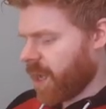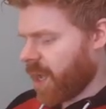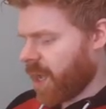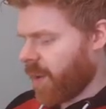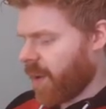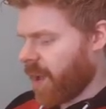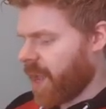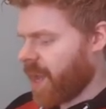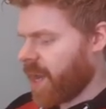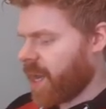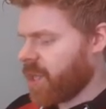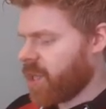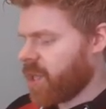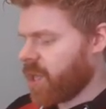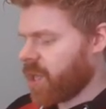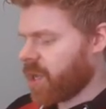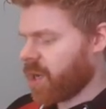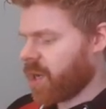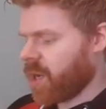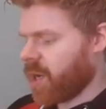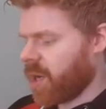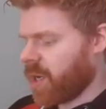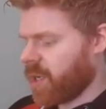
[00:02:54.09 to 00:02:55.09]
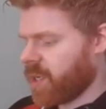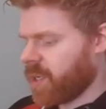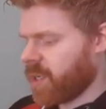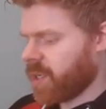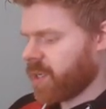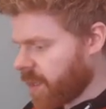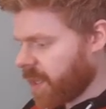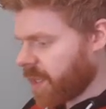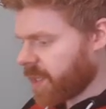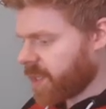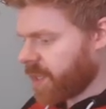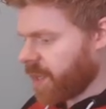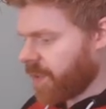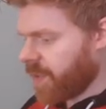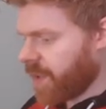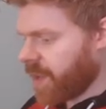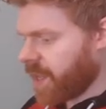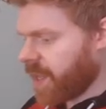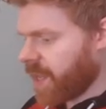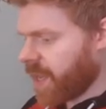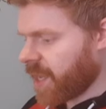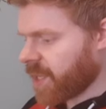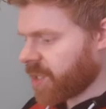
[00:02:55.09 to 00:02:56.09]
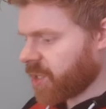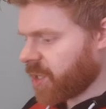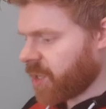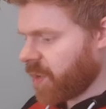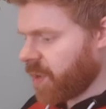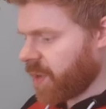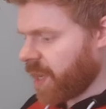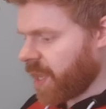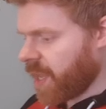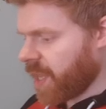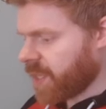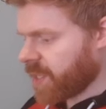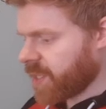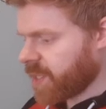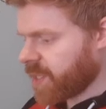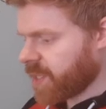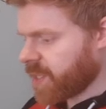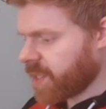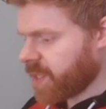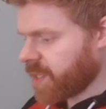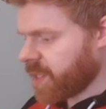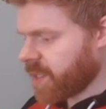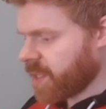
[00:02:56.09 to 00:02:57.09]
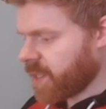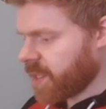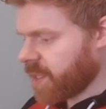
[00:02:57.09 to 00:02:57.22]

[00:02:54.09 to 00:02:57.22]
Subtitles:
Our energy card. Let's see if we can guess who it is.